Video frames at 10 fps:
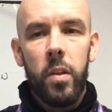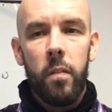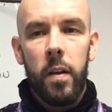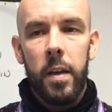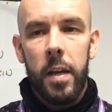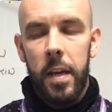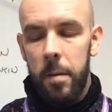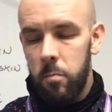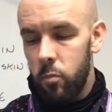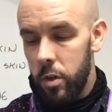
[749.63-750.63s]

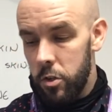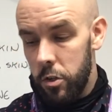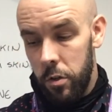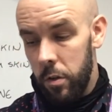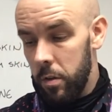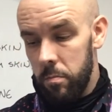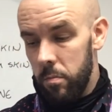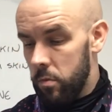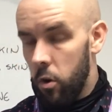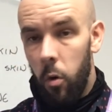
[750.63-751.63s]
which you
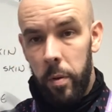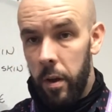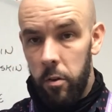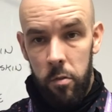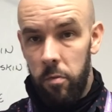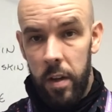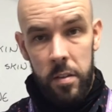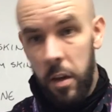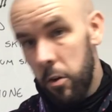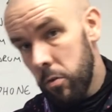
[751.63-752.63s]
can copy out and
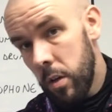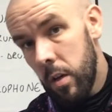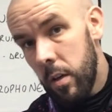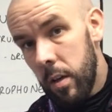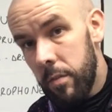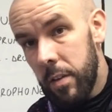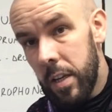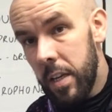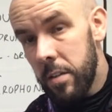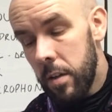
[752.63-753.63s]
write down if you
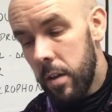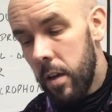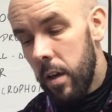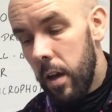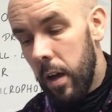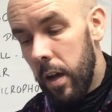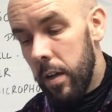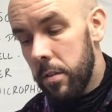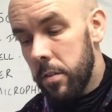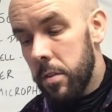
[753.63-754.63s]
need.
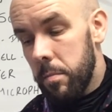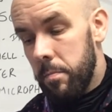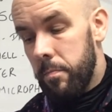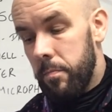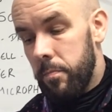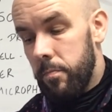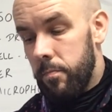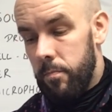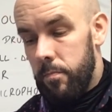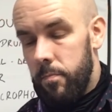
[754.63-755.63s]
And
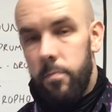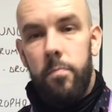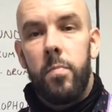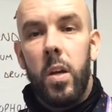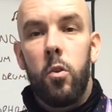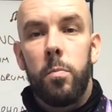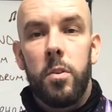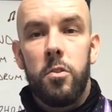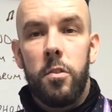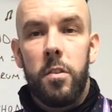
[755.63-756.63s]
I hope
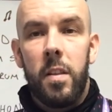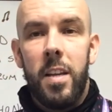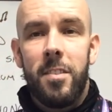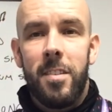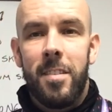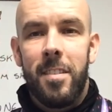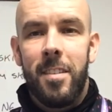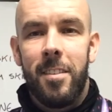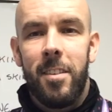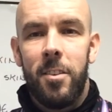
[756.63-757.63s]
you enjoyed the lesson.
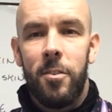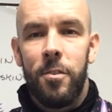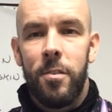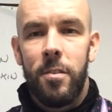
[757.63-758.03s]
Thank you.